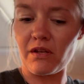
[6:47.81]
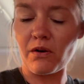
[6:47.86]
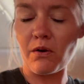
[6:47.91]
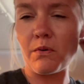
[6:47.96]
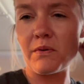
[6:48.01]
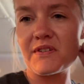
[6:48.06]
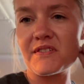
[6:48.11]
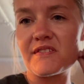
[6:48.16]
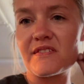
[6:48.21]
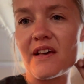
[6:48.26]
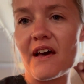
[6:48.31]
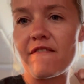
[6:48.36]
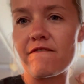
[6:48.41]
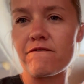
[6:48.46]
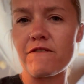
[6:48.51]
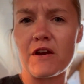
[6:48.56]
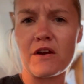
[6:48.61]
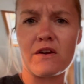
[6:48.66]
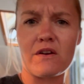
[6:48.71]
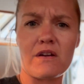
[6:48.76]
always sat
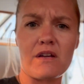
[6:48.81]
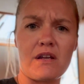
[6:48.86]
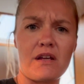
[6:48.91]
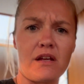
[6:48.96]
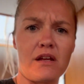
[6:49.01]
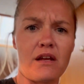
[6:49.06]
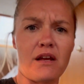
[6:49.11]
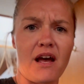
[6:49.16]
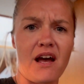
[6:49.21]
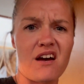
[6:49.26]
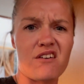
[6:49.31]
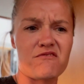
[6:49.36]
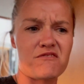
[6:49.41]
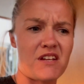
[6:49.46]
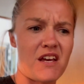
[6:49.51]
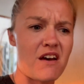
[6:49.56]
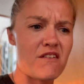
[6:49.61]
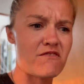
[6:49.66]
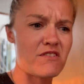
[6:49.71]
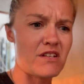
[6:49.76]
very aft
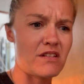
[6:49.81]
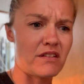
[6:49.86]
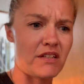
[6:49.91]
heavy,